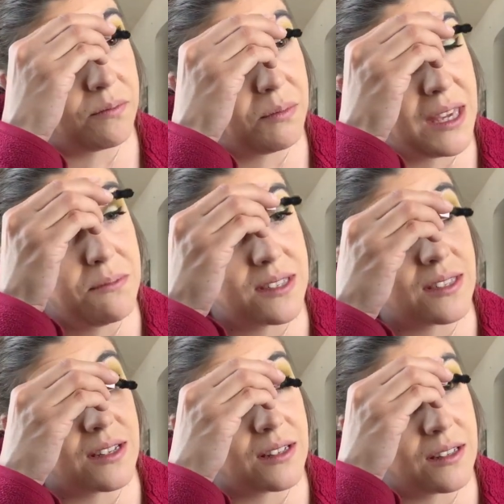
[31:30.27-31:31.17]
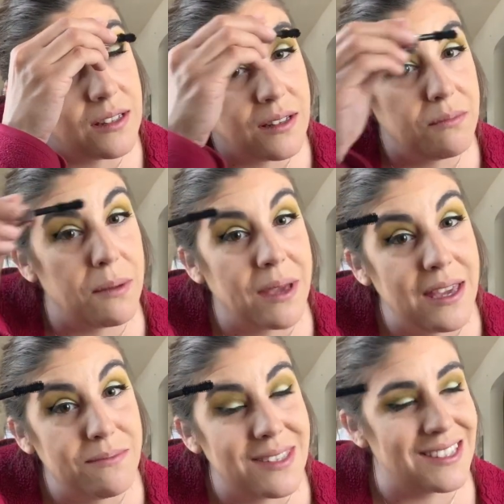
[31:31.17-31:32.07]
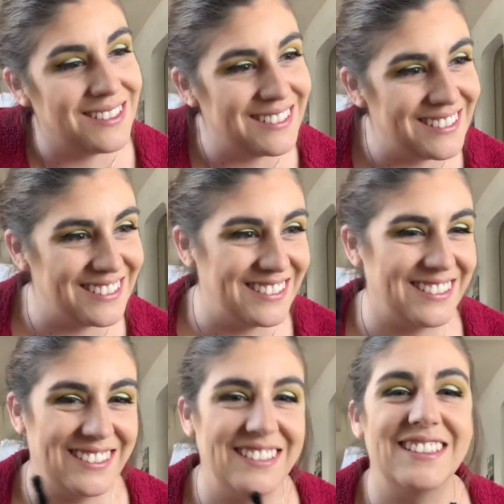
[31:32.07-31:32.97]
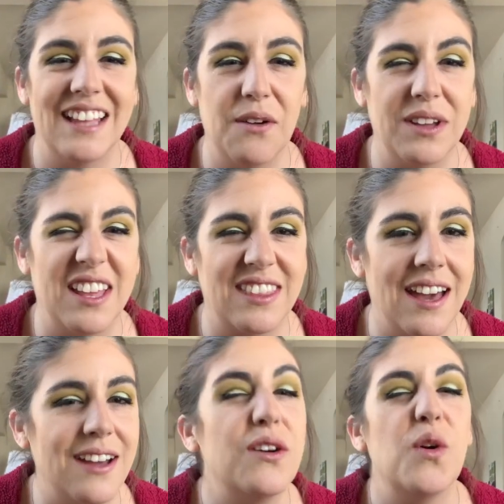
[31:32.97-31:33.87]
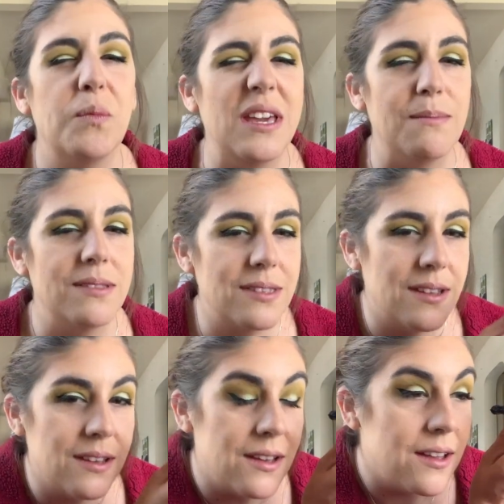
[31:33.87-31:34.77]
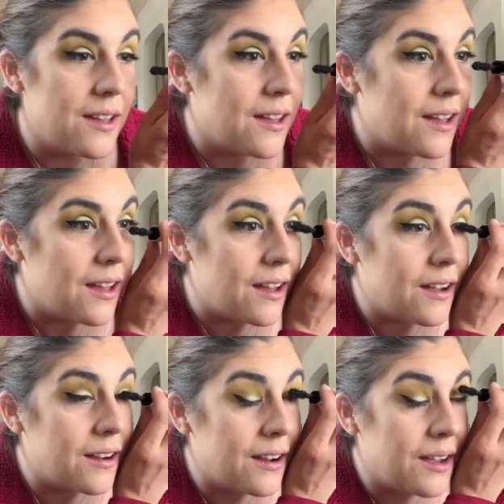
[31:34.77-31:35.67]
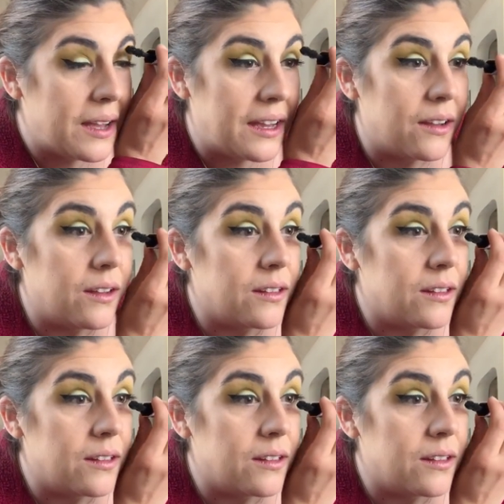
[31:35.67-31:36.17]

peeps, my peeps, how we like that, peeps. All right,